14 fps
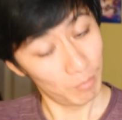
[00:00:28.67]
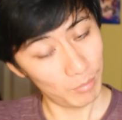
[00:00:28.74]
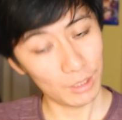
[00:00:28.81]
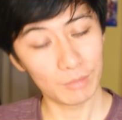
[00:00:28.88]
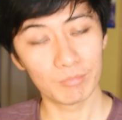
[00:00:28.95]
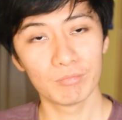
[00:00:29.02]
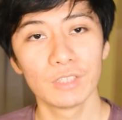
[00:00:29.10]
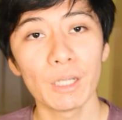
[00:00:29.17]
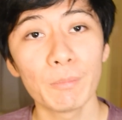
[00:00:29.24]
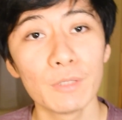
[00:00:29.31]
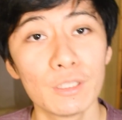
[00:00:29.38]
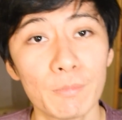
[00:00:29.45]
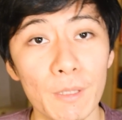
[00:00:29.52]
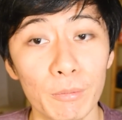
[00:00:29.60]
But
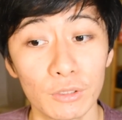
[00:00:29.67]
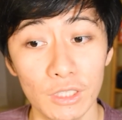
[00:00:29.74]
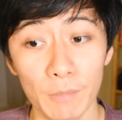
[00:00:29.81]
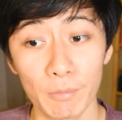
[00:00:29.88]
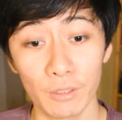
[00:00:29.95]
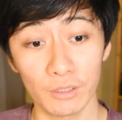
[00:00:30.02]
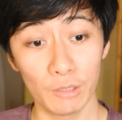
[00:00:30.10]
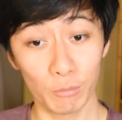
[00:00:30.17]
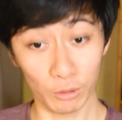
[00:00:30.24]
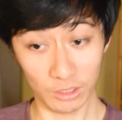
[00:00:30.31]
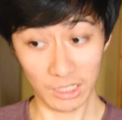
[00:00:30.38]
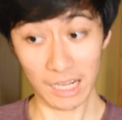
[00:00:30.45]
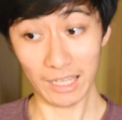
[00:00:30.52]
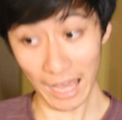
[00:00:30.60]
Japanese people typically will
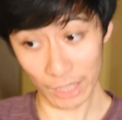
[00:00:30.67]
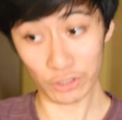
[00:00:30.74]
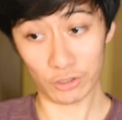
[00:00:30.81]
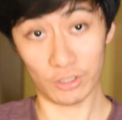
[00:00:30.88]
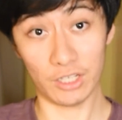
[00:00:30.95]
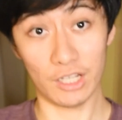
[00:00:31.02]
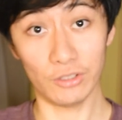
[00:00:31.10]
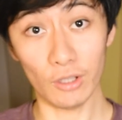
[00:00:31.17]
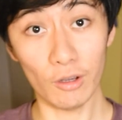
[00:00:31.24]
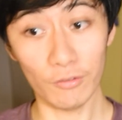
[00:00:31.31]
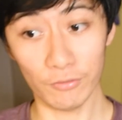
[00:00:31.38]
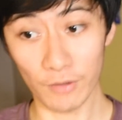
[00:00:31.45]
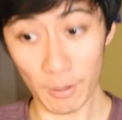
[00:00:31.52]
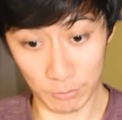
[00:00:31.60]
take extra days
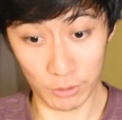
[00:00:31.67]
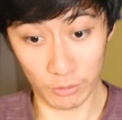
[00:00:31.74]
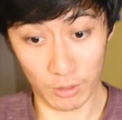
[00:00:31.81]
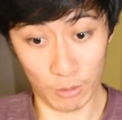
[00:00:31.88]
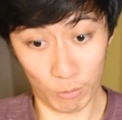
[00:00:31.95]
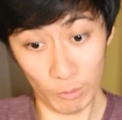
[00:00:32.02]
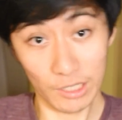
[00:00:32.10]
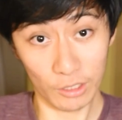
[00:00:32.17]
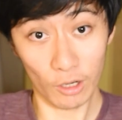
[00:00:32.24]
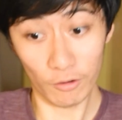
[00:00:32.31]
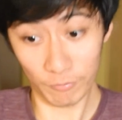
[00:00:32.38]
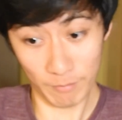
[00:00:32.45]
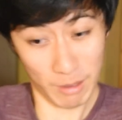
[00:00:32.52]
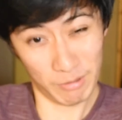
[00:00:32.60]
off, up to a week
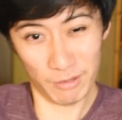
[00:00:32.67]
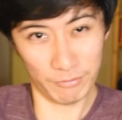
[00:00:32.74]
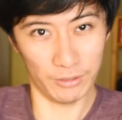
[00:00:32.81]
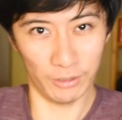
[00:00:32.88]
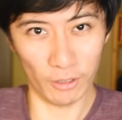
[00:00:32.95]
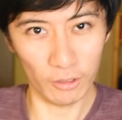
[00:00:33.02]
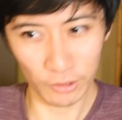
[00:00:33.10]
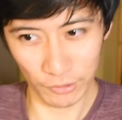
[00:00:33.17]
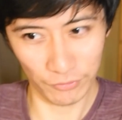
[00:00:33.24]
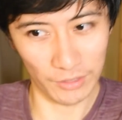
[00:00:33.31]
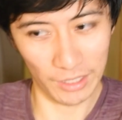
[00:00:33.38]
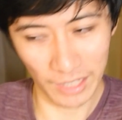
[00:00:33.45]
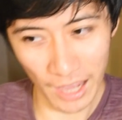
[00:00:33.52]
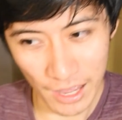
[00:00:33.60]
off, maybe even longer if
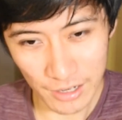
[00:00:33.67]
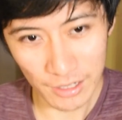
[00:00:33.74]
they can.